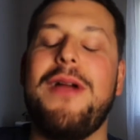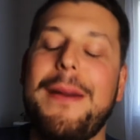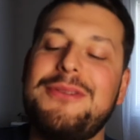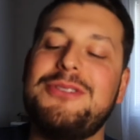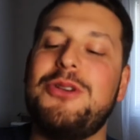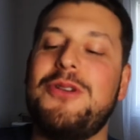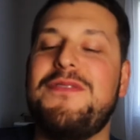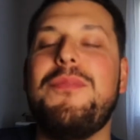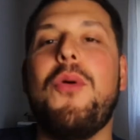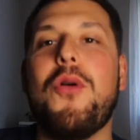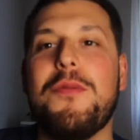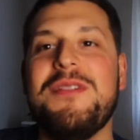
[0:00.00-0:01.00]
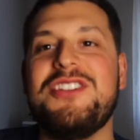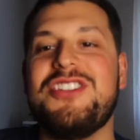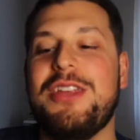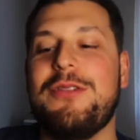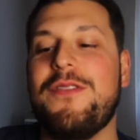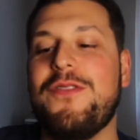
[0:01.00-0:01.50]
episode of Pour
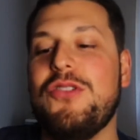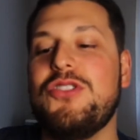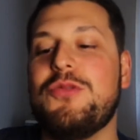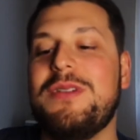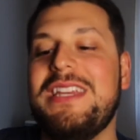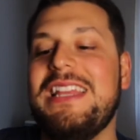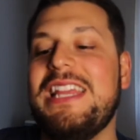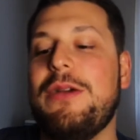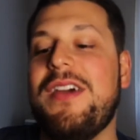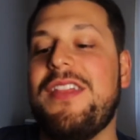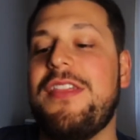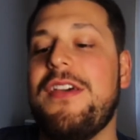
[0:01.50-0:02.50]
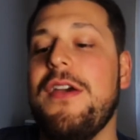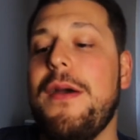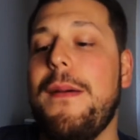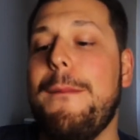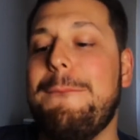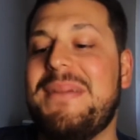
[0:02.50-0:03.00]
Michigan Reviews. We're dealing with
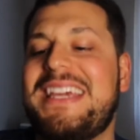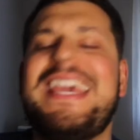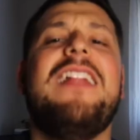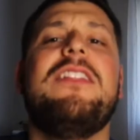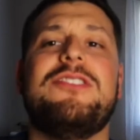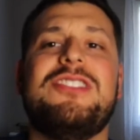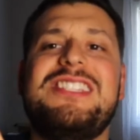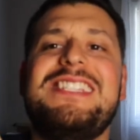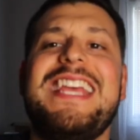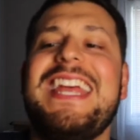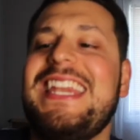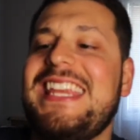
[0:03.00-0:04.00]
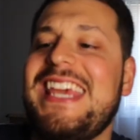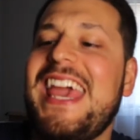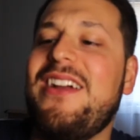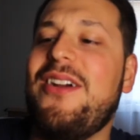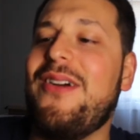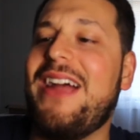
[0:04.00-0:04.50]
Mikkeller San
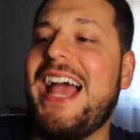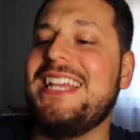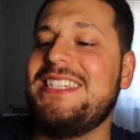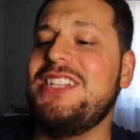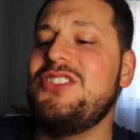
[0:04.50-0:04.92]
Diego, guys.